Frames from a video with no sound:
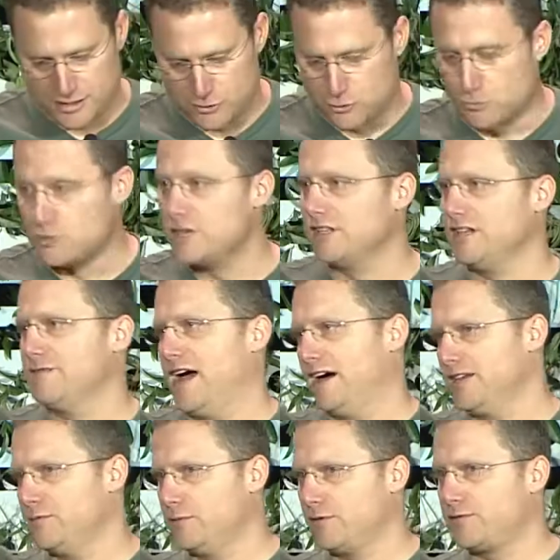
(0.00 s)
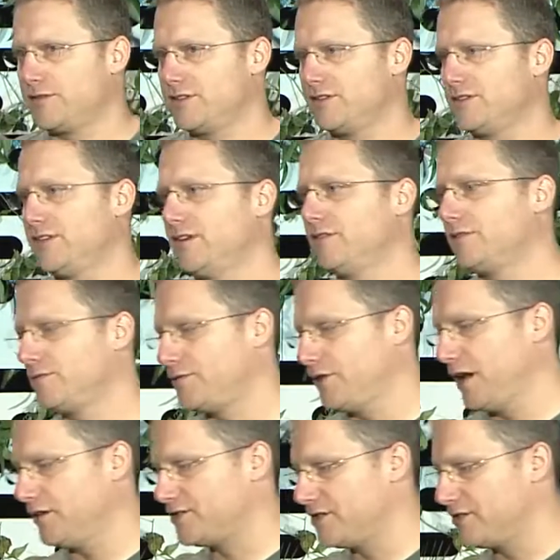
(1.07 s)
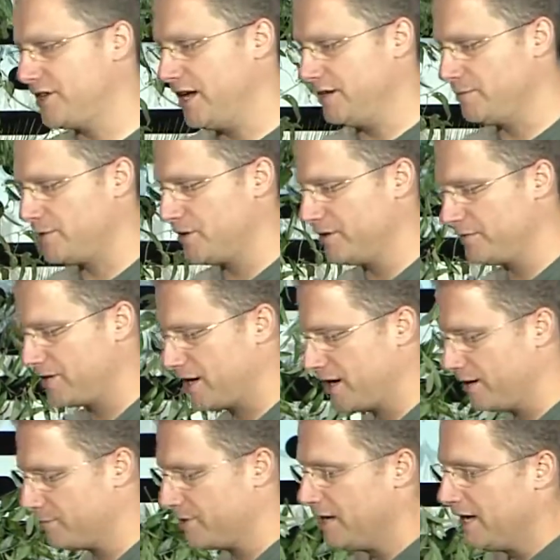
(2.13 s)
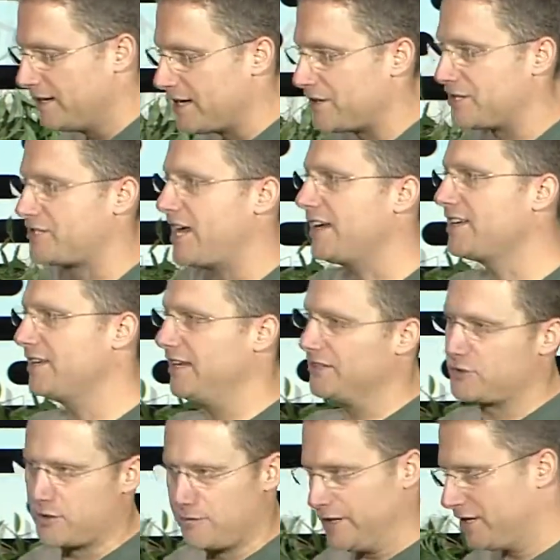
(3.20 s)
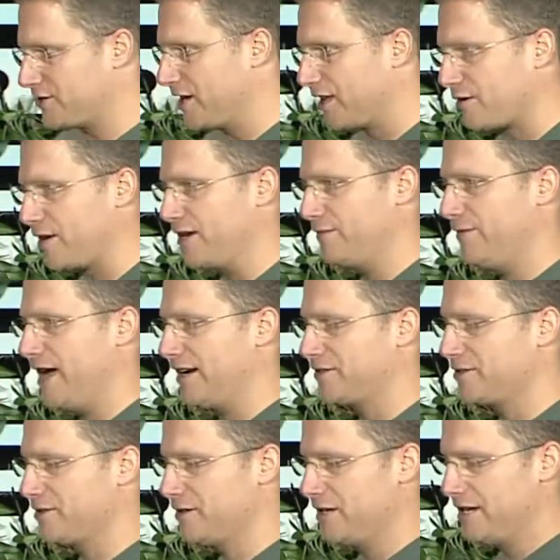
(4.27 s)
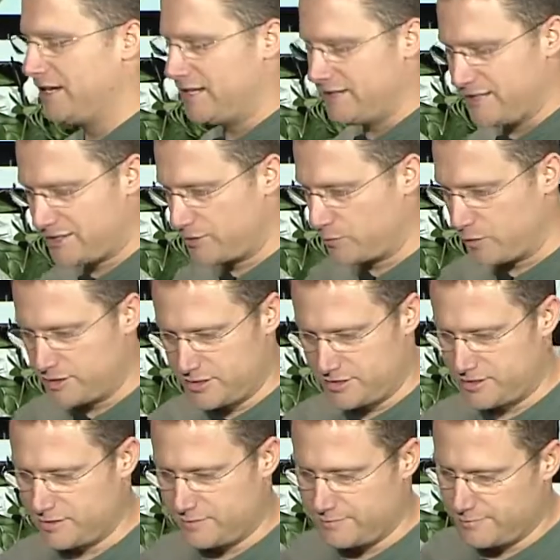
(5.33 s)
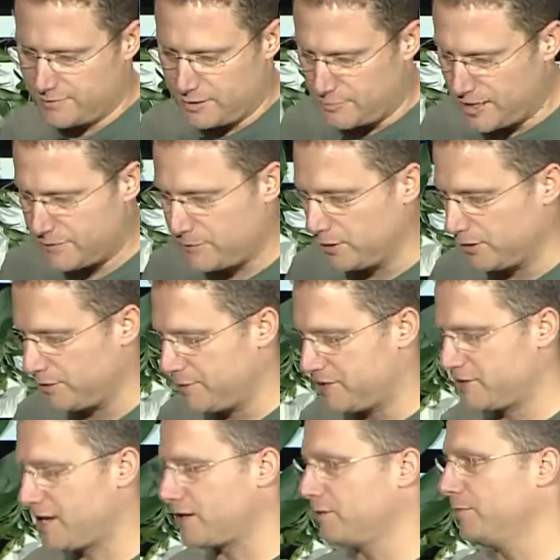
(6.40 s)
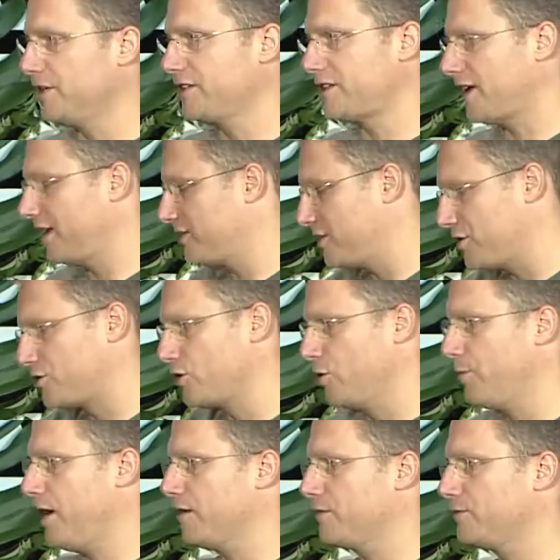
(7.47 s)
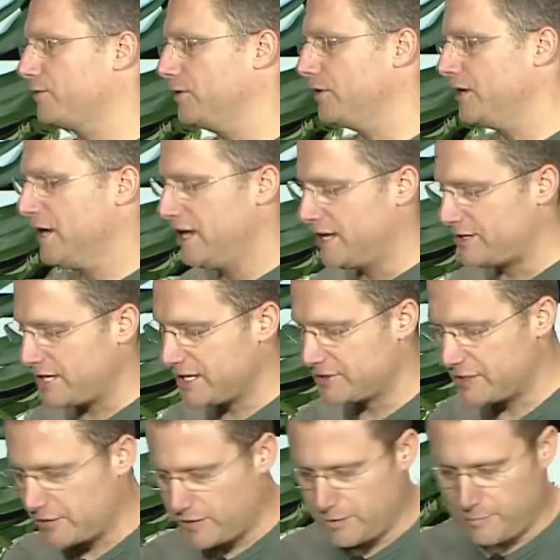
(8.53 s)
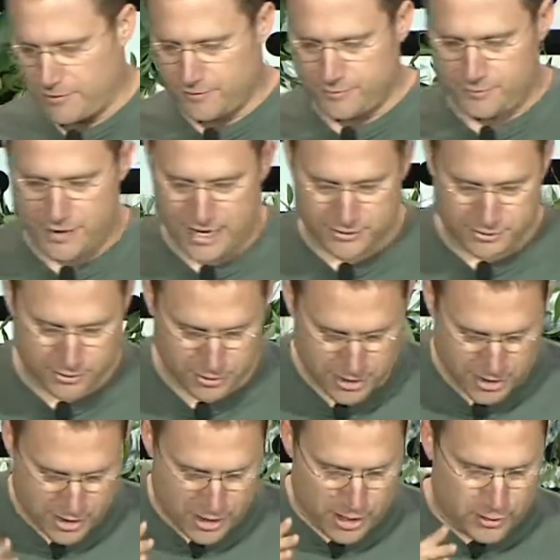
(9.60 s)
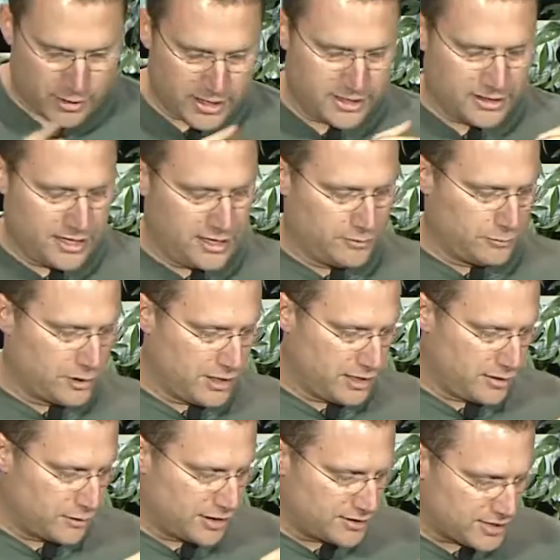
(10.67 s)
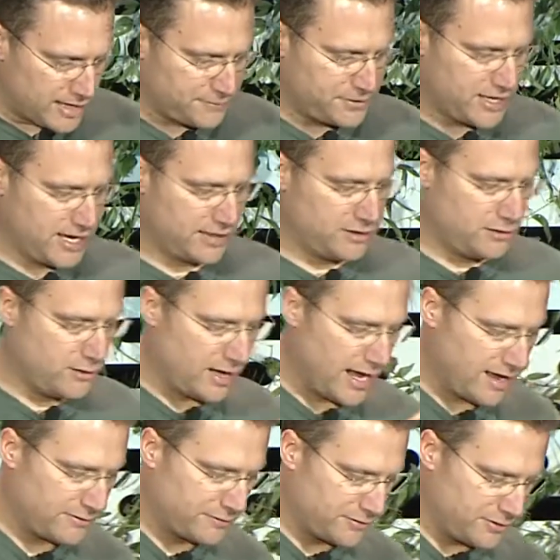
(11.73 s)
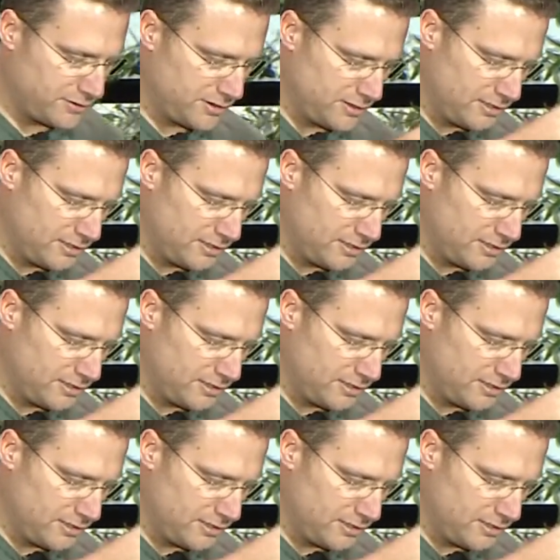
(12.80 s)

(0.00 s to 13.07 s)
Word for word: is really valuable for, to, for that sustained period of time. Now, the second sort of accelerating factor, this is one's, well, it might feel a little bit subtle, but it's just so powerful. The second accelerating factor, right, in, in, in tough tech, you have,